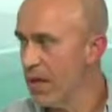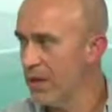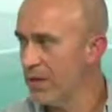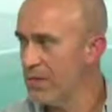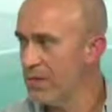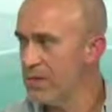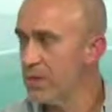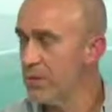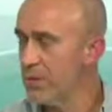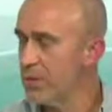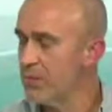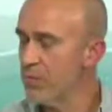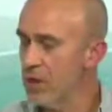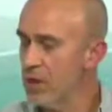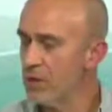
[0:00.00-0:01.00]
And this is
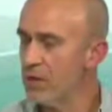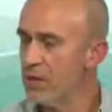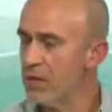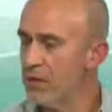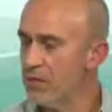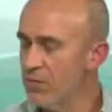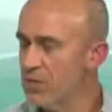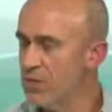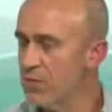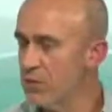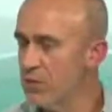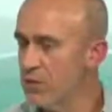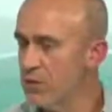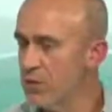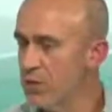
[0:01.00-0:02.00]
something that Mark and the
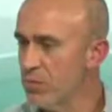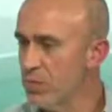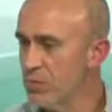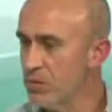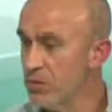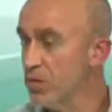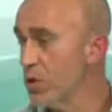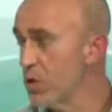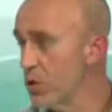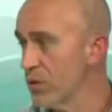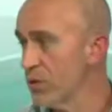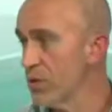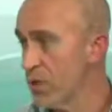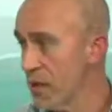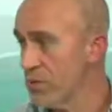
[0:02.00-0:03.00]
Facebook leadership have struggled
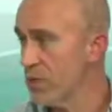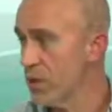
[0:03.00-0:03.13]
with the